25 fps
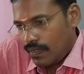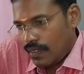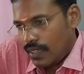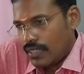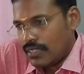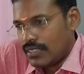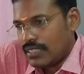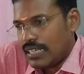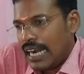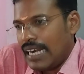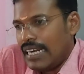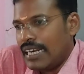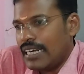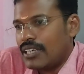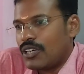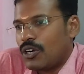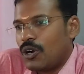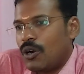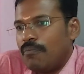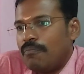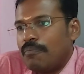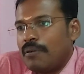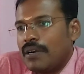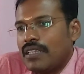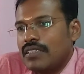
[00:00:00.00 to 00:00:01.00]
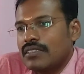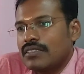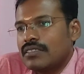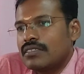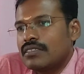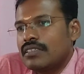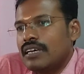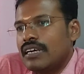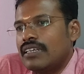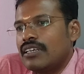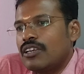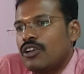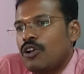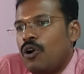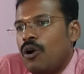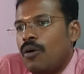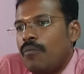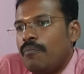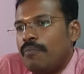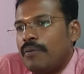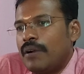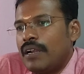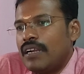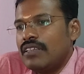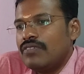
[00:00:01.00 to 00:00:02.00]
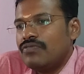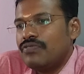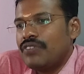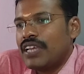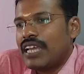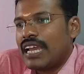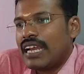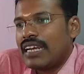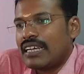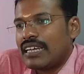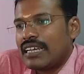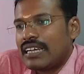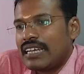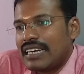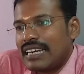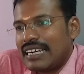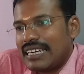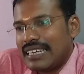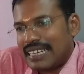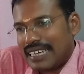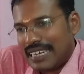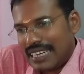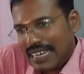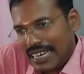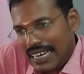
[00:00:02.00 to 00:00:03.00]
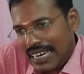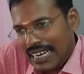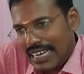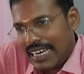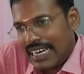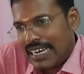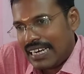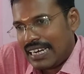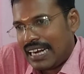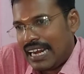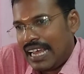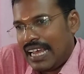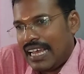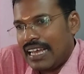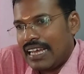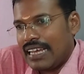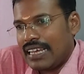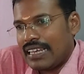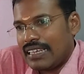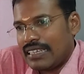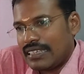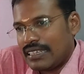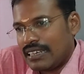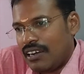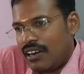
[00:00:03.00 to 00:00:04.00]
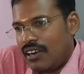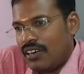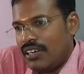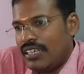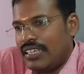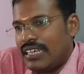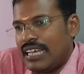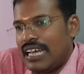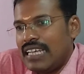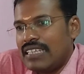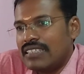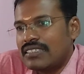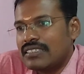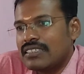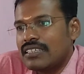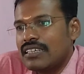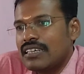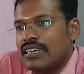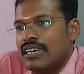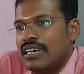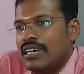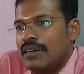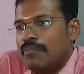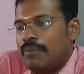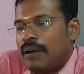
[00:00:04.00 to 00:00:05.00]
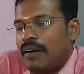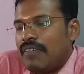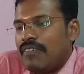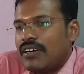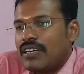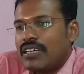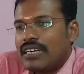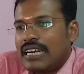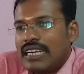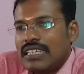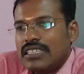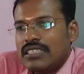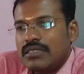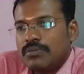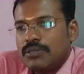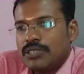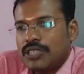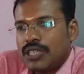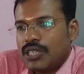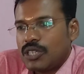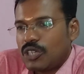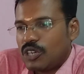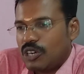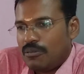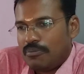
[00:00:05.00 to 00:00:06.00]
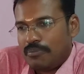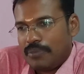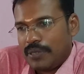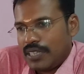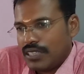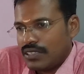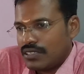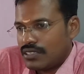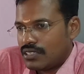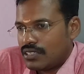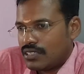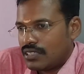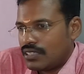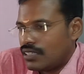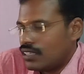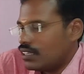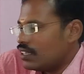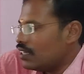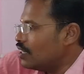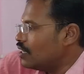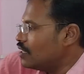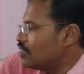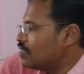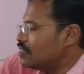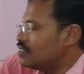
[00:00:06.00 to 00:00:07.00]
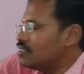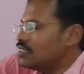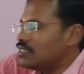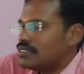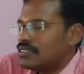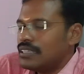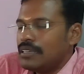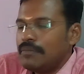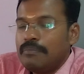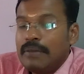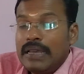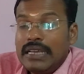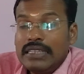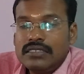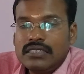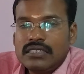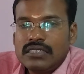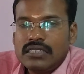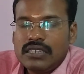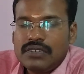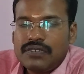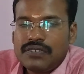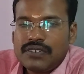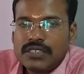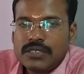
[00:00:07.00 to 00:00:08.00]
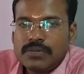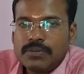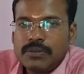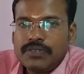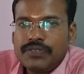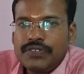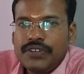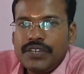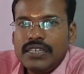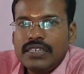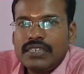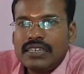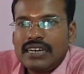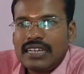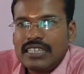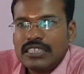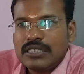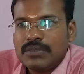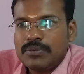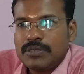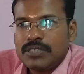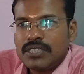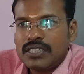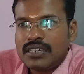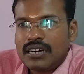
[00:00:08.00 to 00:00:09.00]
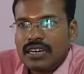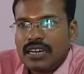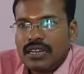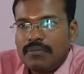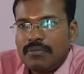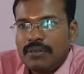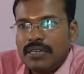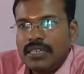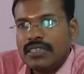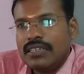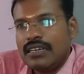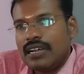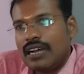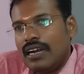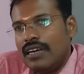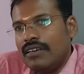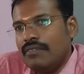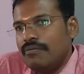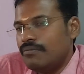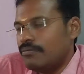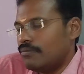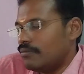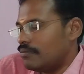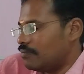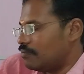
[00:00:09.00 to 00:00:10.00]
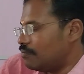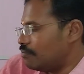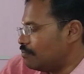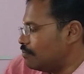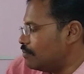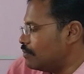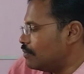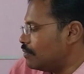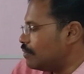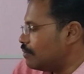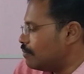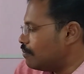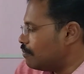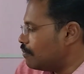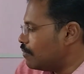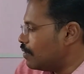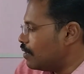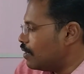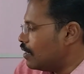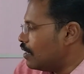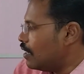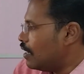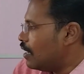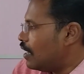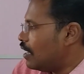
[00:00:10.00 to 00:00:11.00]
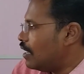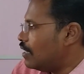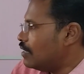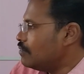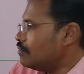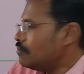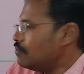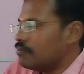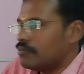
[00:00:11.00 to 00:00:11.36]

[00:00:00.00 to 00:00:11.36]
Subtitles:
standard components. That component we can call it as power transmission components. This is the basic difference between transmission element and